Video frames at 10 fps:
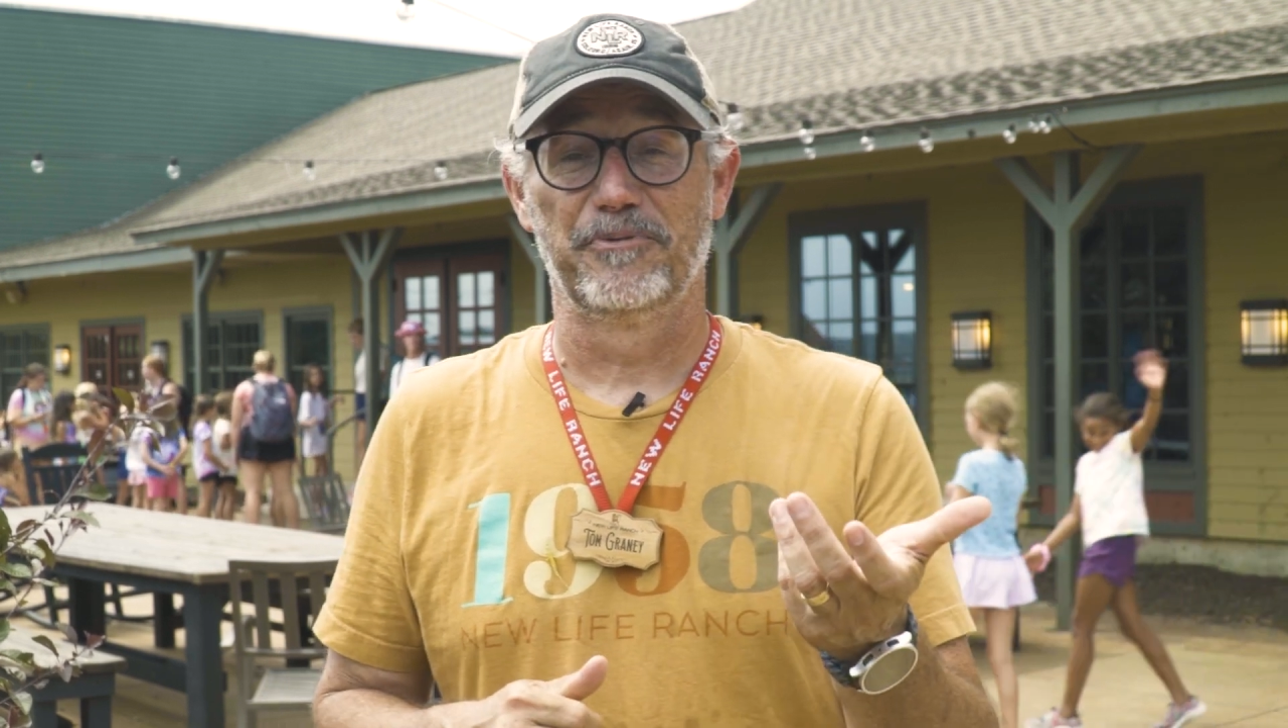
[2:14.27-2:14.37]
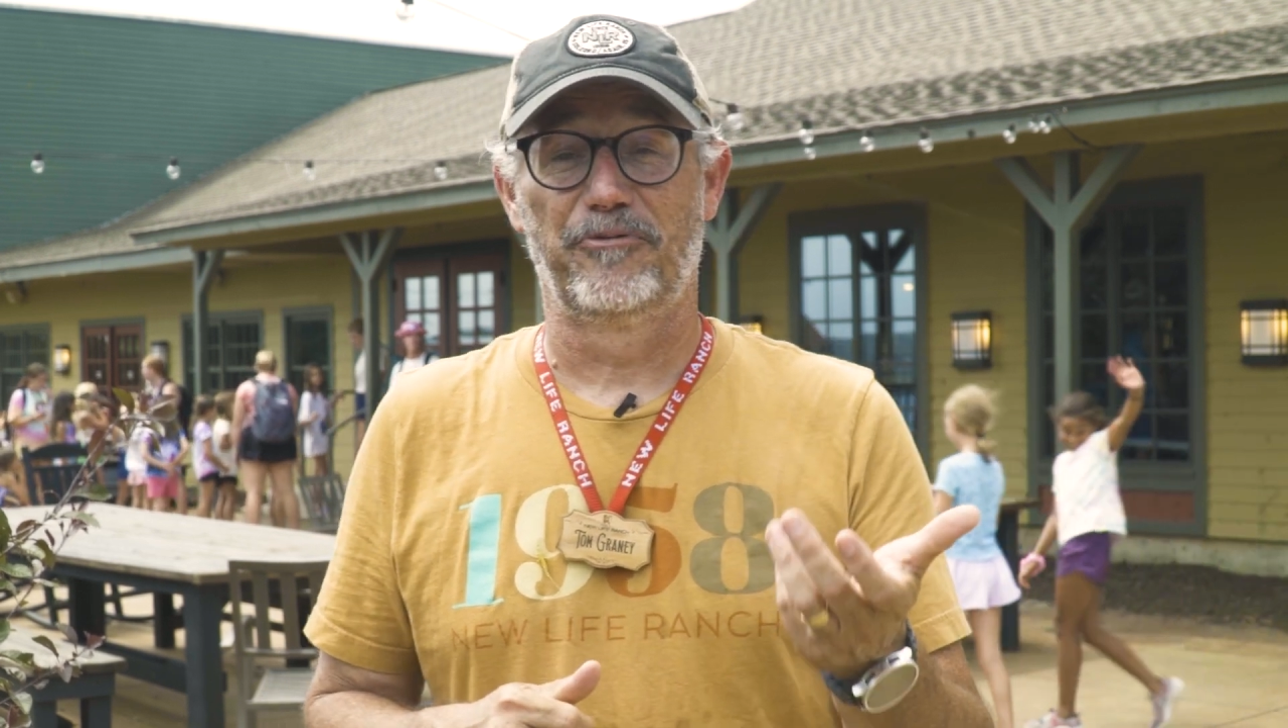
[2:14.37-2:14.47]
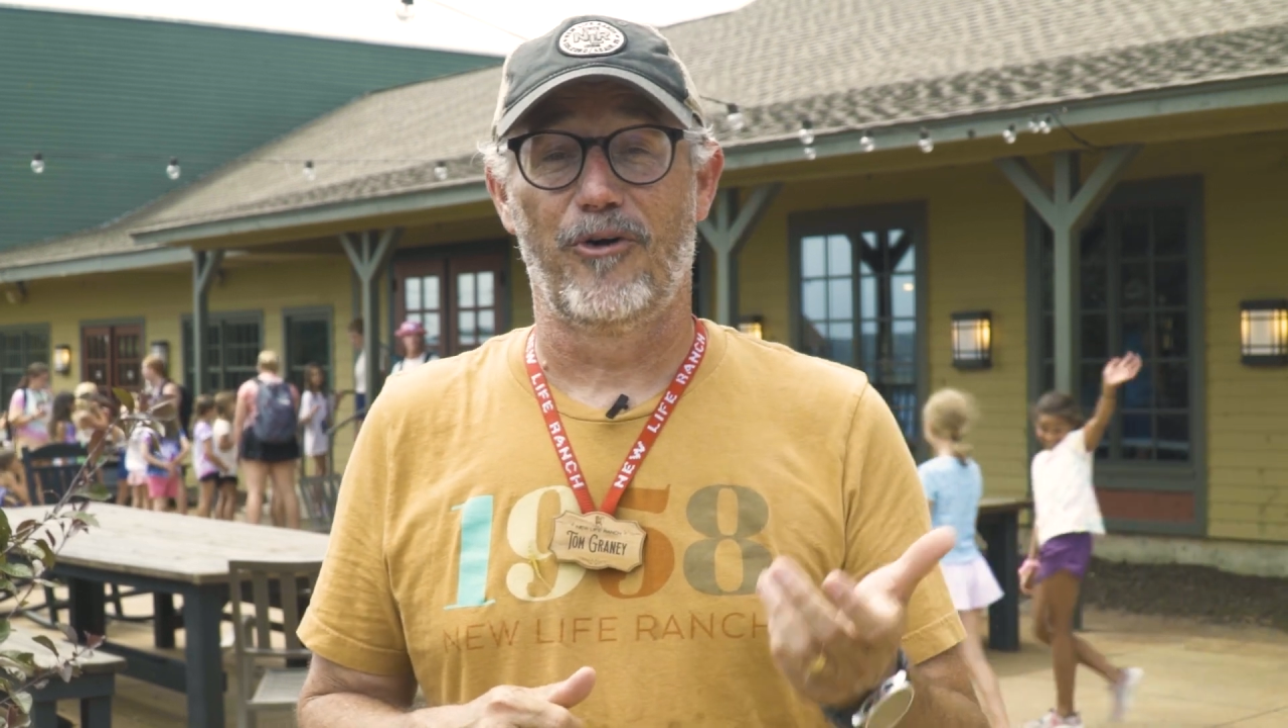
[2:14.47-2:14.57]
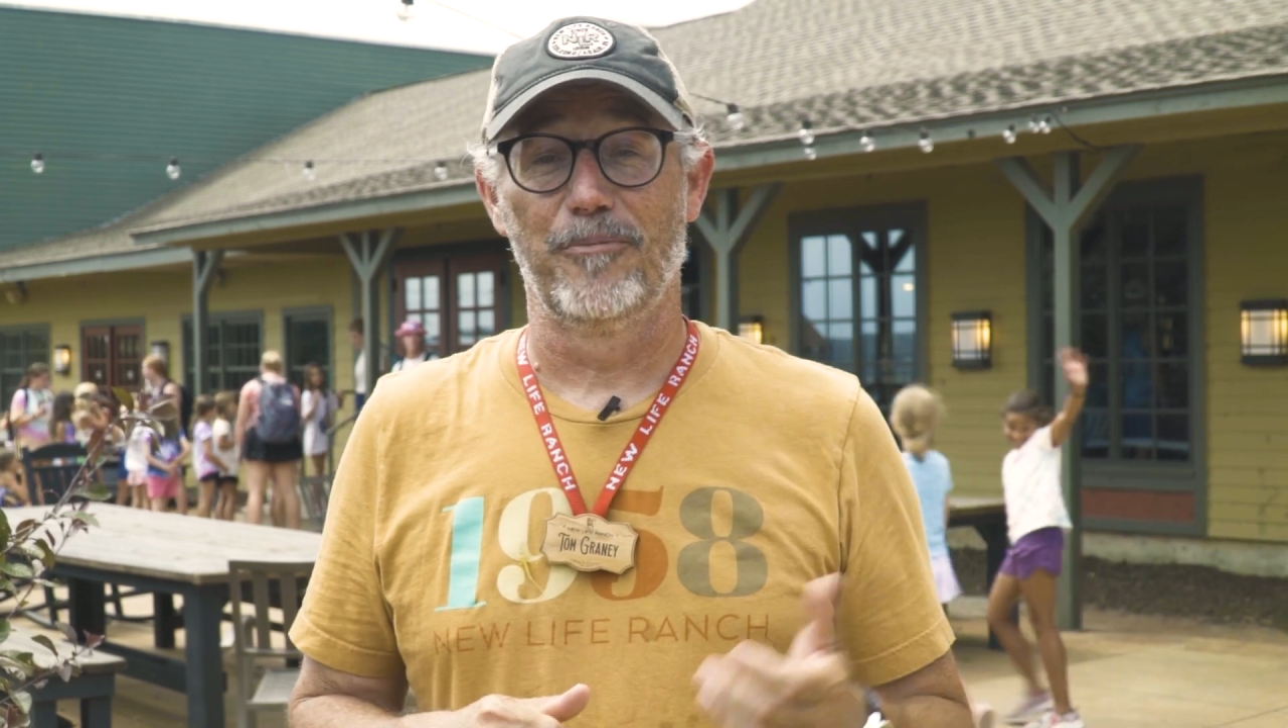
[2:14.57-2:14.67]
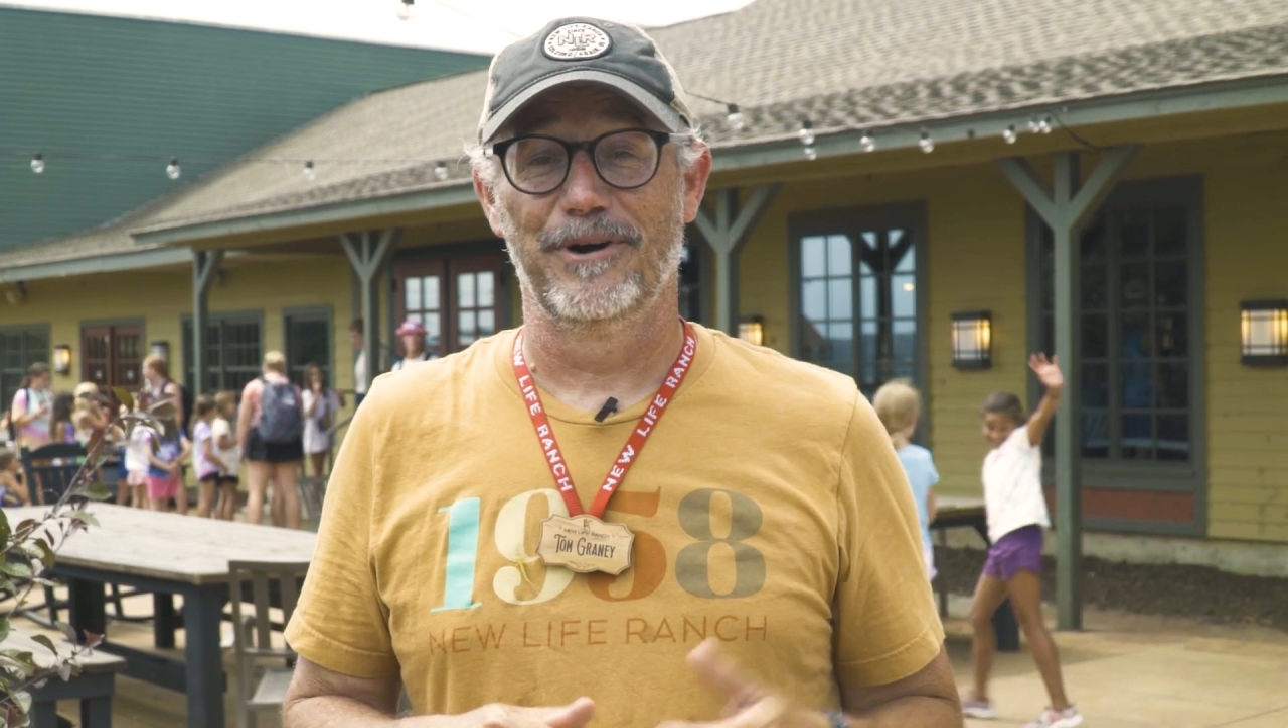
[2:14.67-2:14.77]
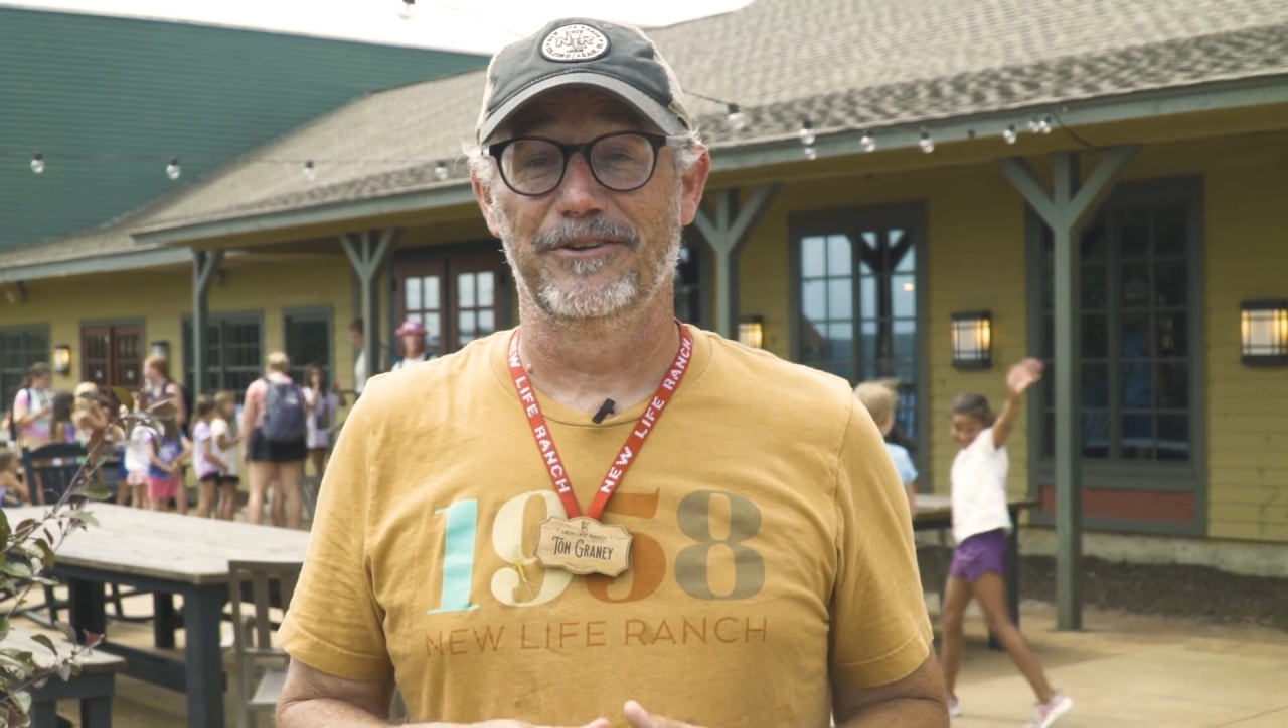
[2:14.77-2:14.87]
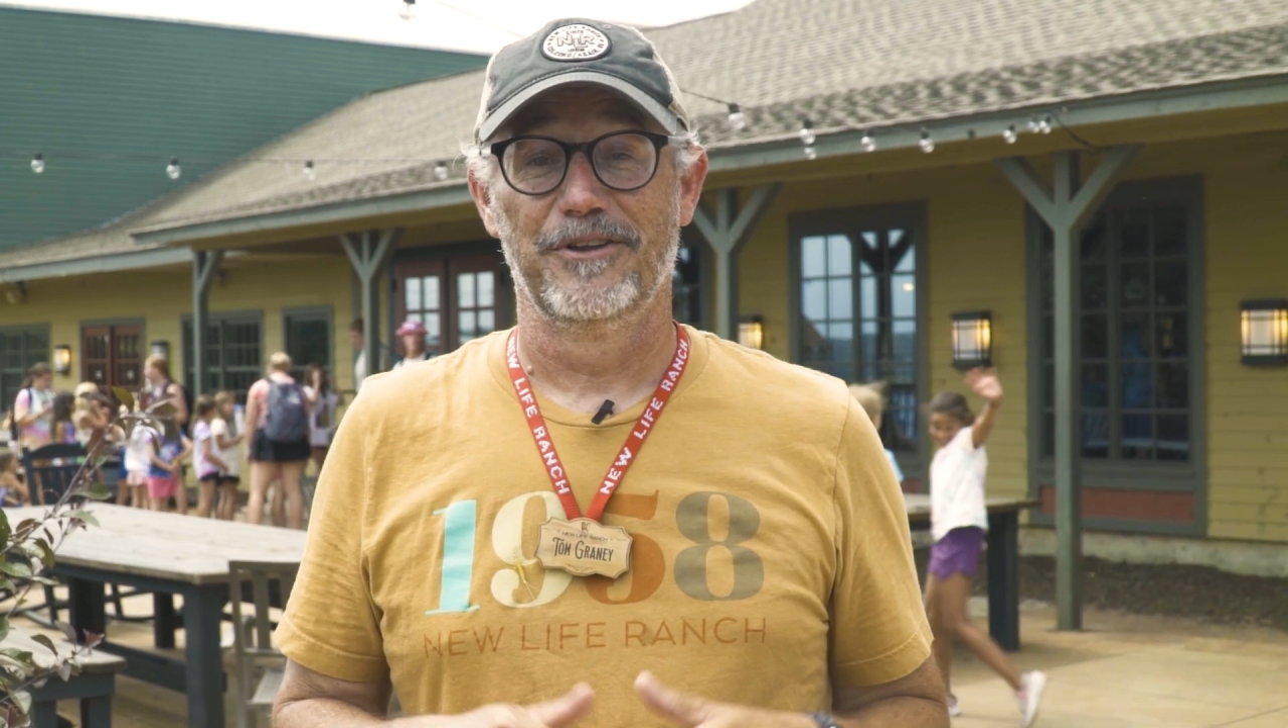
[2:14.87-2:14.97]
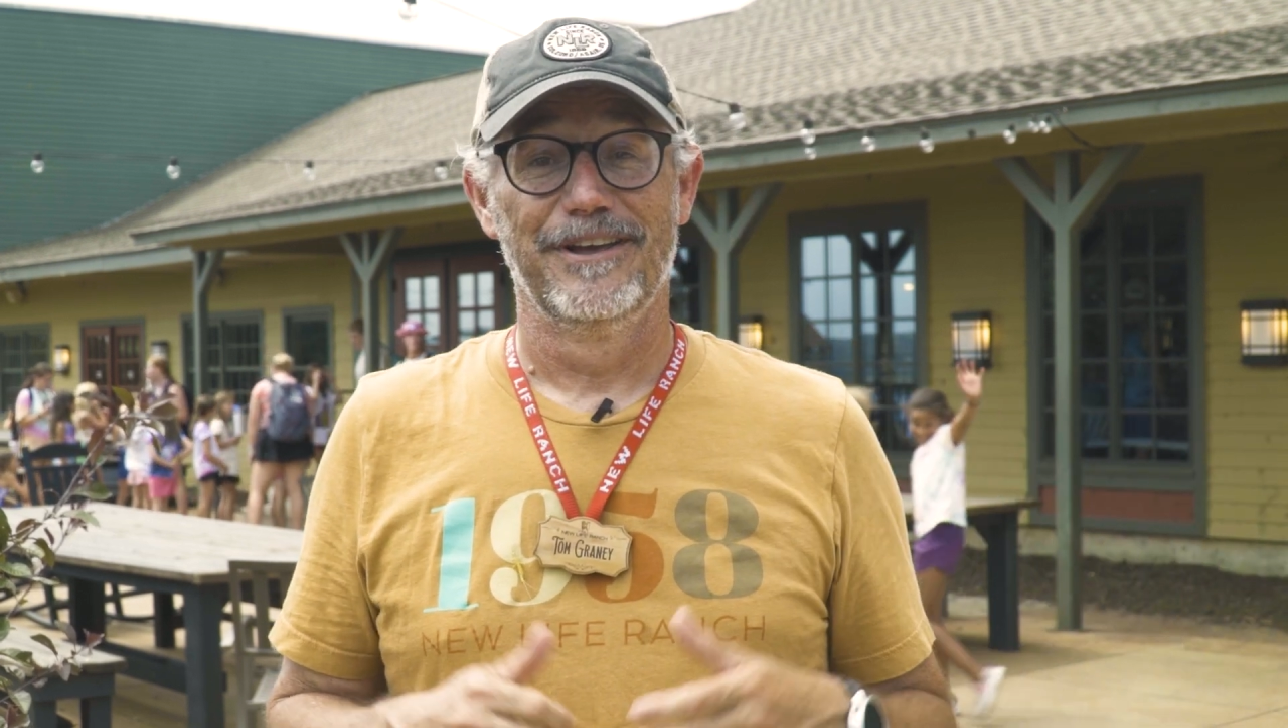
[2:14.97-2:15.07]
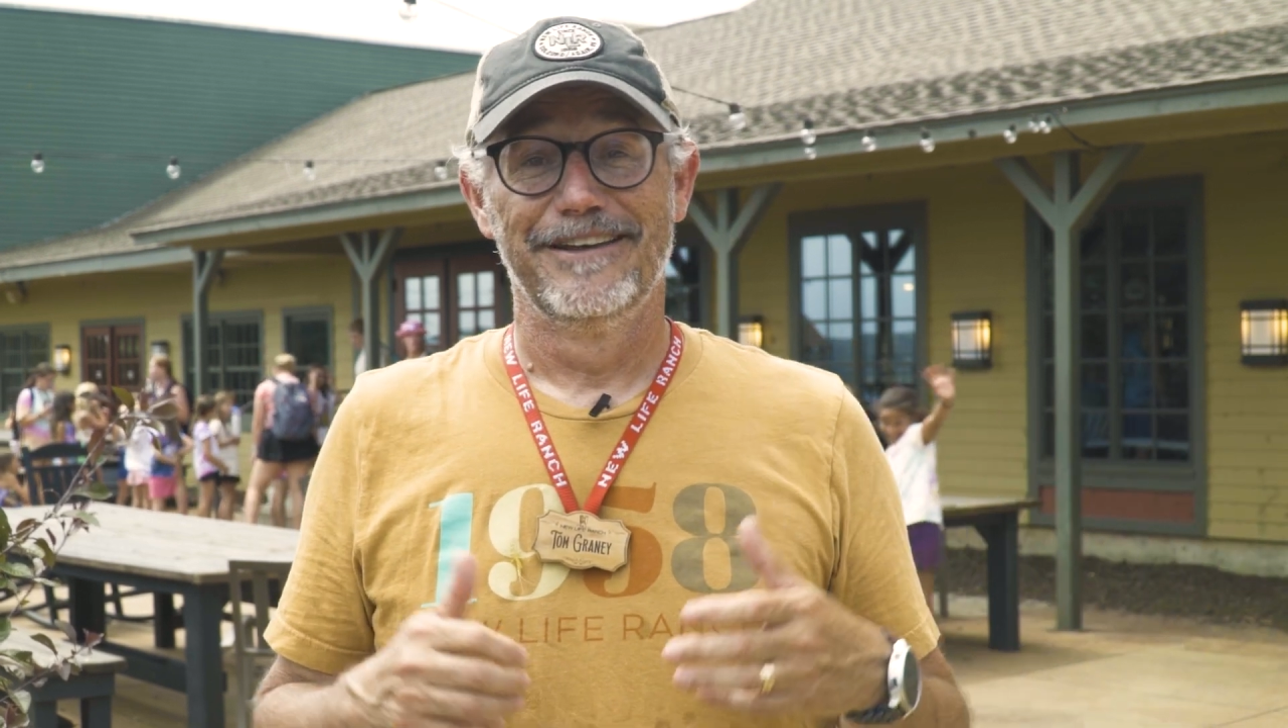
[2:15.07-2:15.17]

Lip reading: before, but